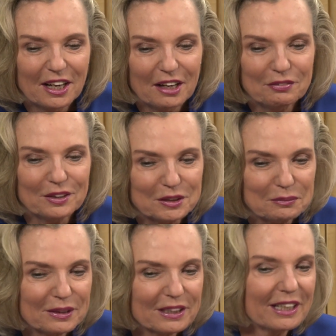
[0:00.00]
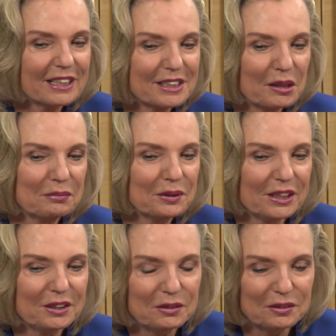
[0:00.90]
I felt a bit like
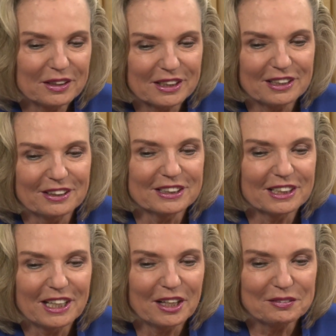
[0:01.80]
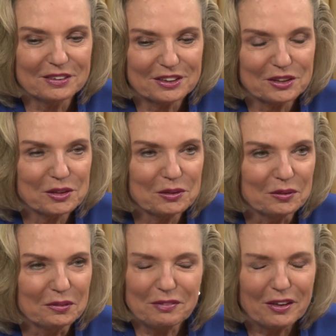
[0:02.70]
somebody who had learnt a language at
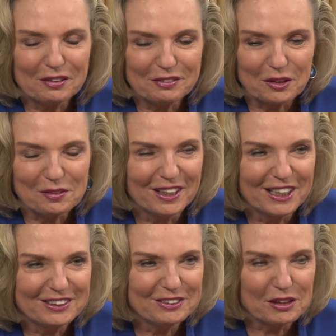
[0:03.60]
school very, very well,